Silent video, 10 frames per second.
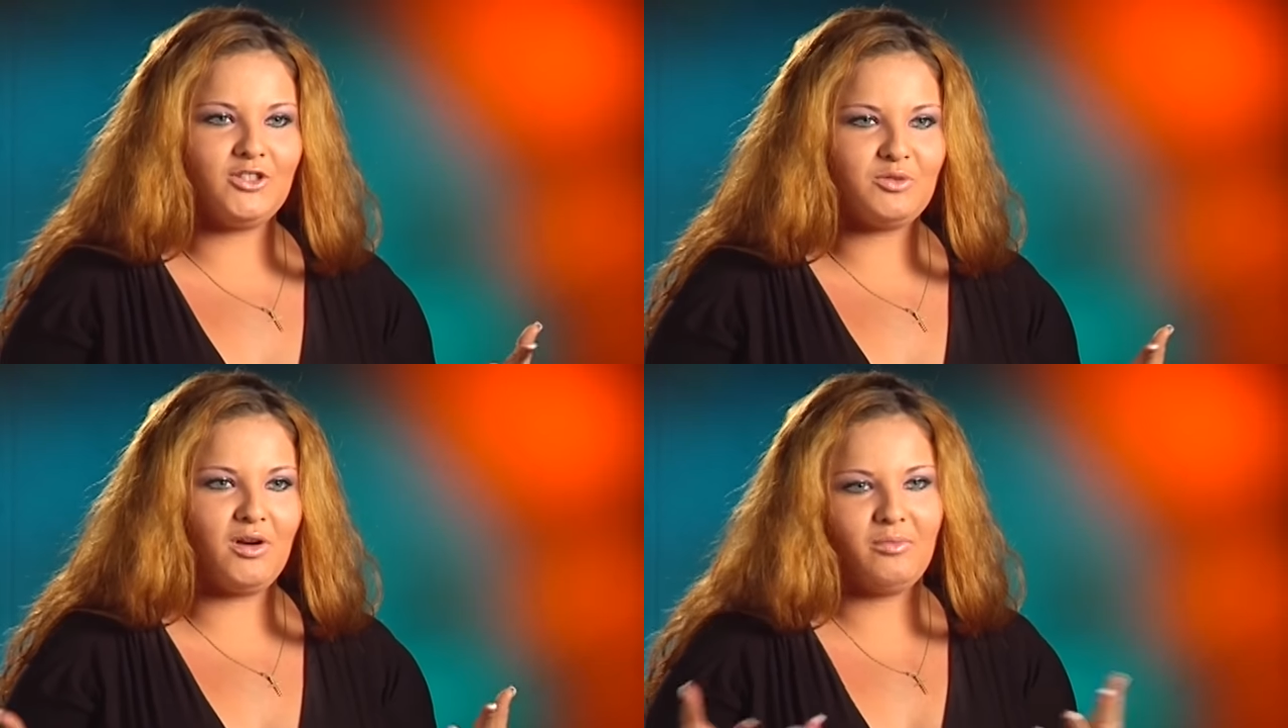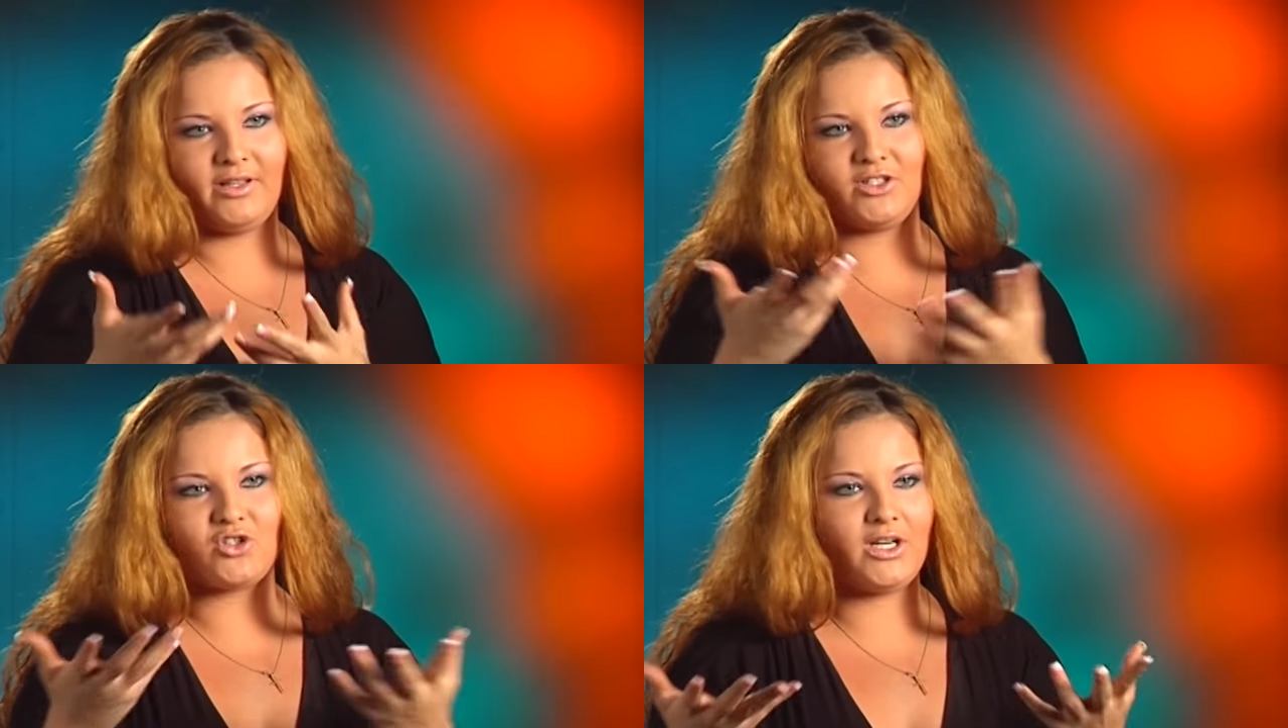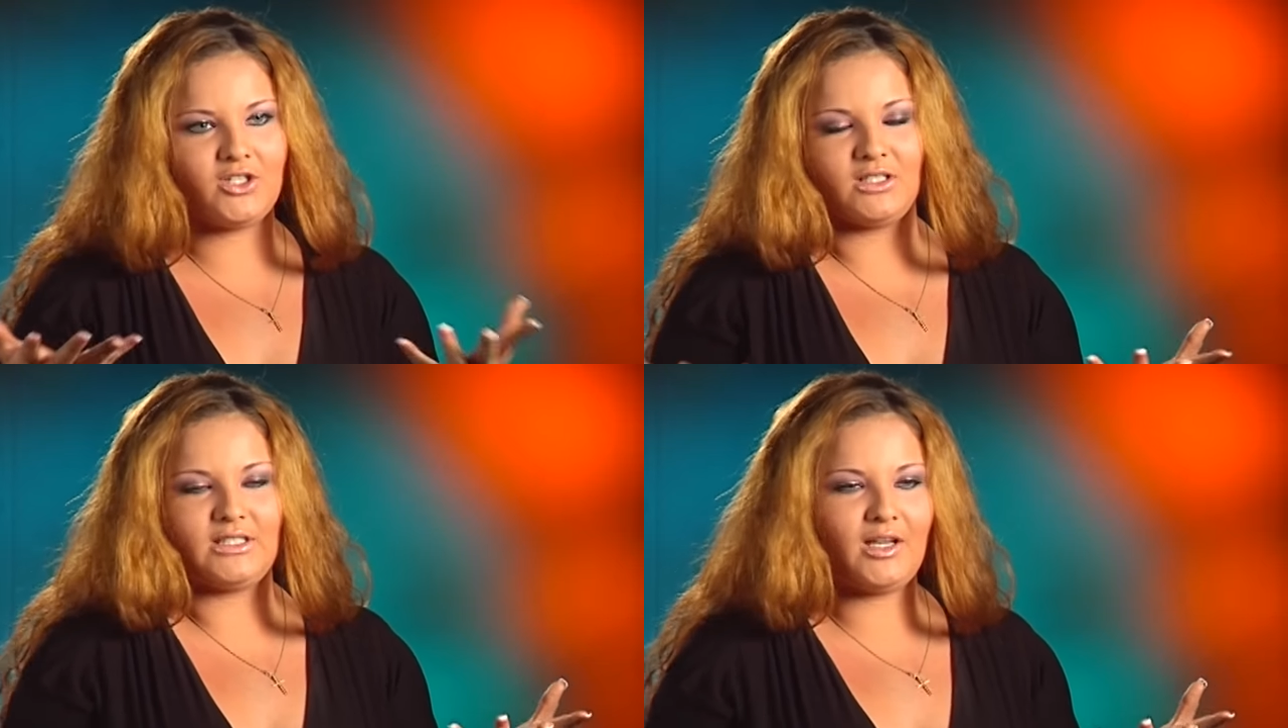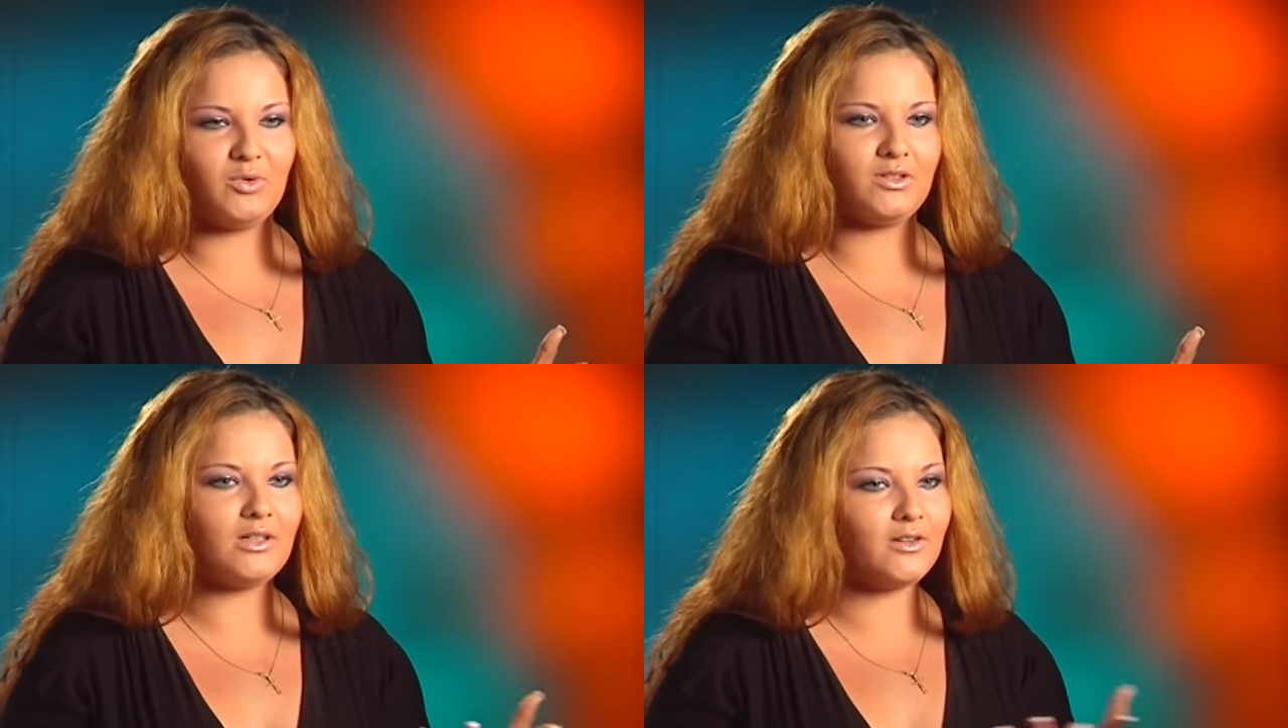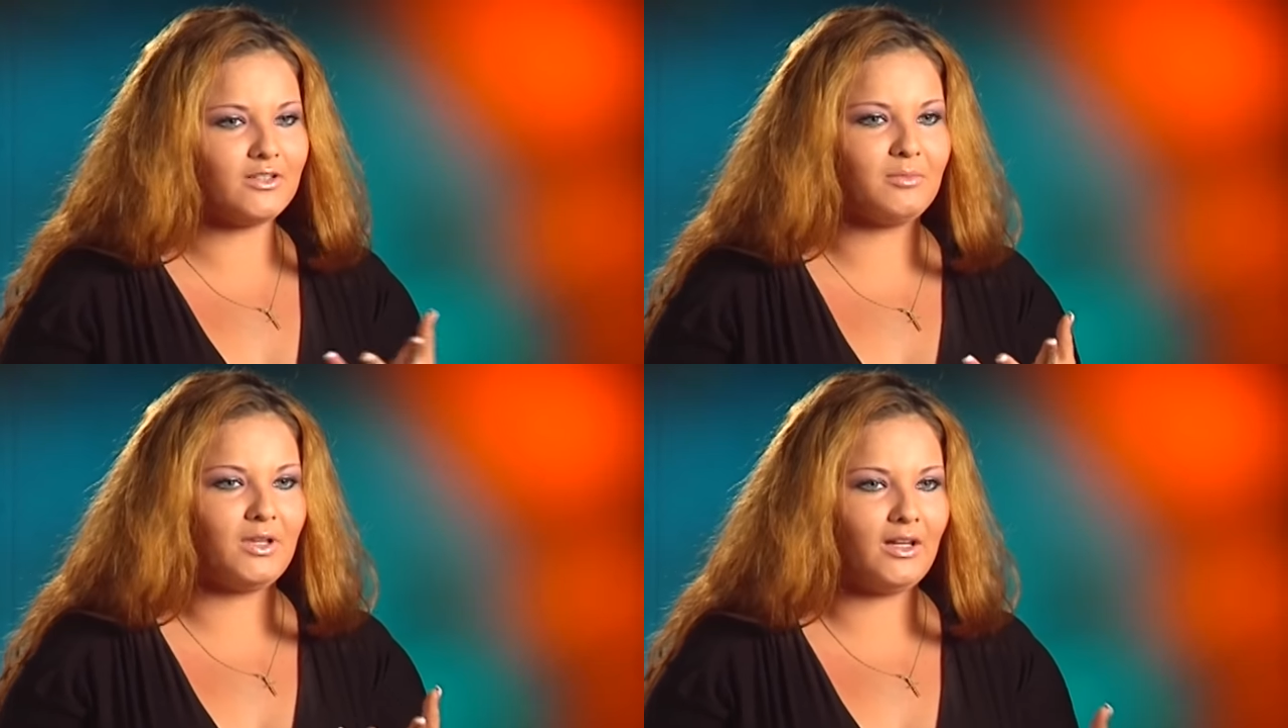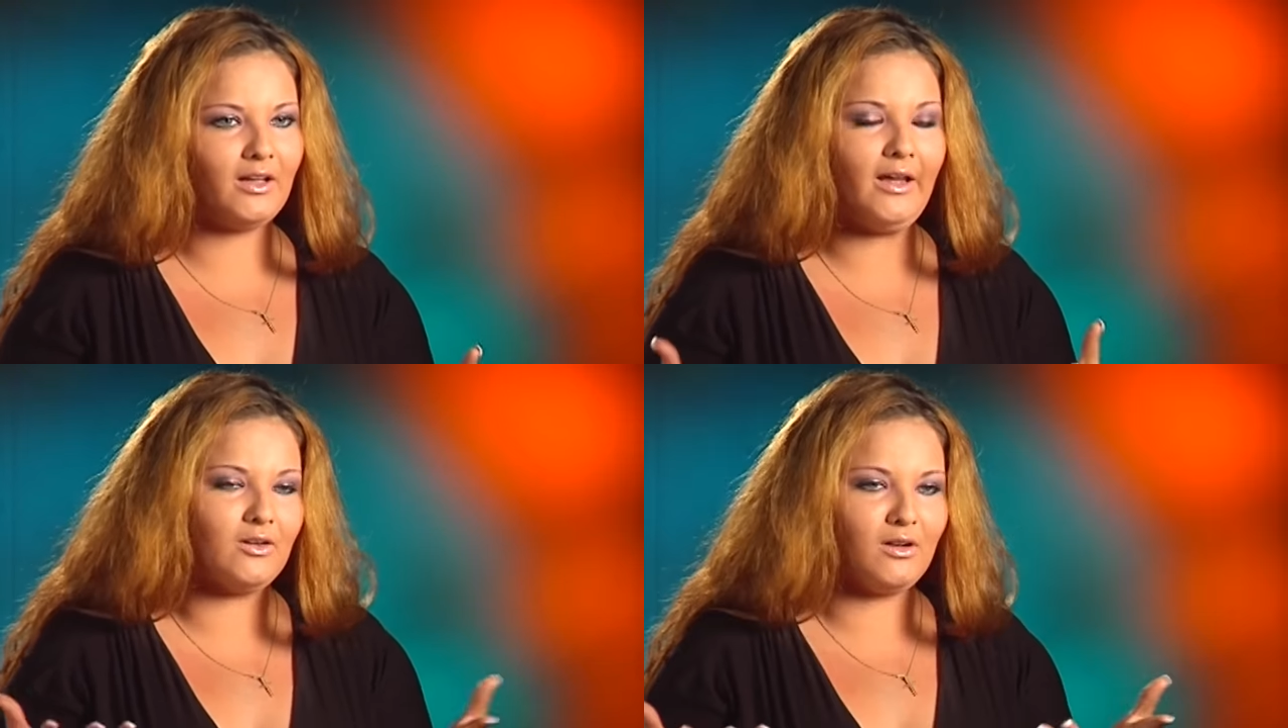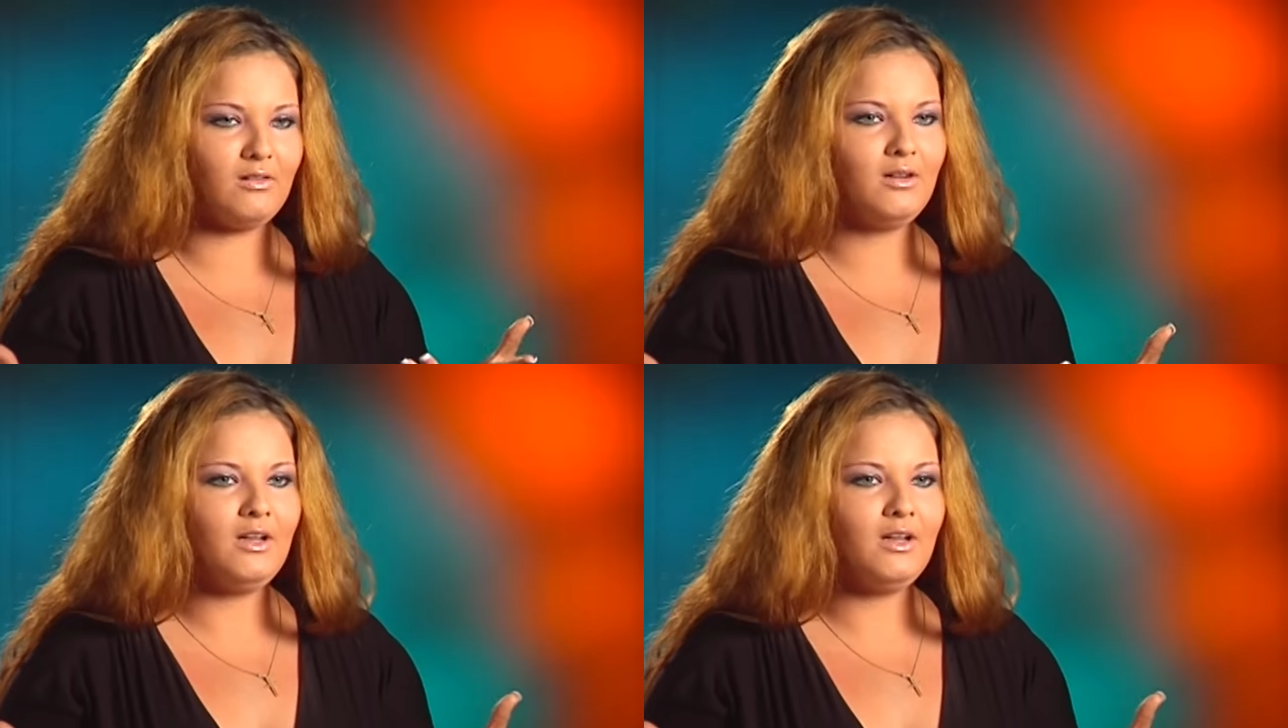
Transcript: Just probably like scratching his eyeballs out or something. I don't know.